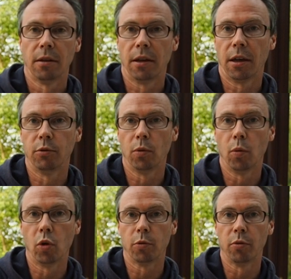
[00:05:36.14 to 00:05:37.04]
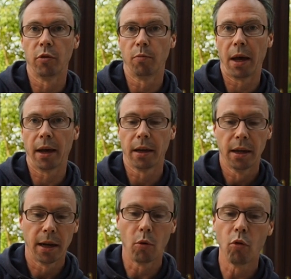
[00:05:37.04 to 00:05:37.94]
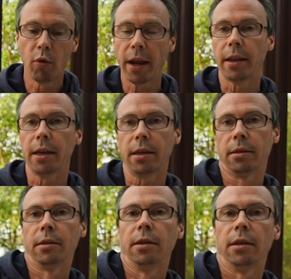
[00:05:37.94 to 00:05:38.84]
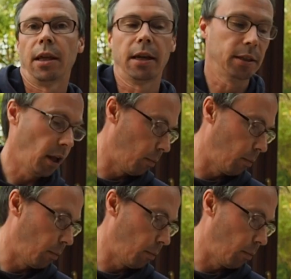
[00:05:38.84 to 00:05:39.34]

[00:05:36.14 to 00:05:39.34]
it comes with a waterproof bag. Now already that is an